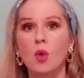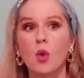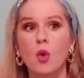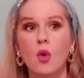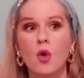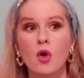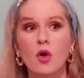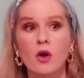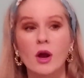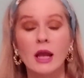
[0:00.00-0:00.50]

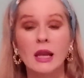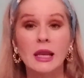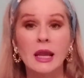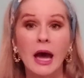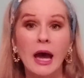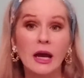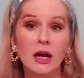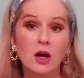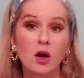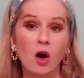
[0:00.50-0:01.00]
or a
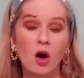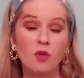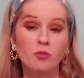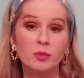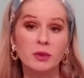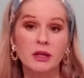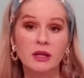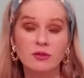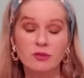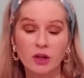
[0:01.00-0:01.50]
lack of
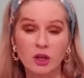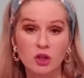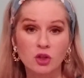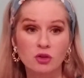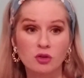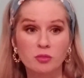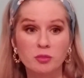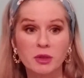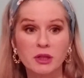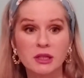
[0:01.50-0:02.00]
believing in
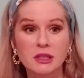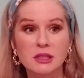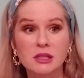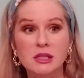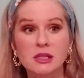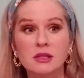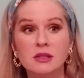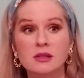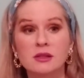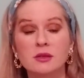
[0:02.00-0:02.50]
your
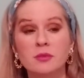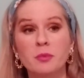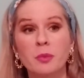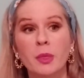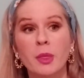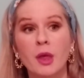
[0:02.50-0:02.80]
abilities.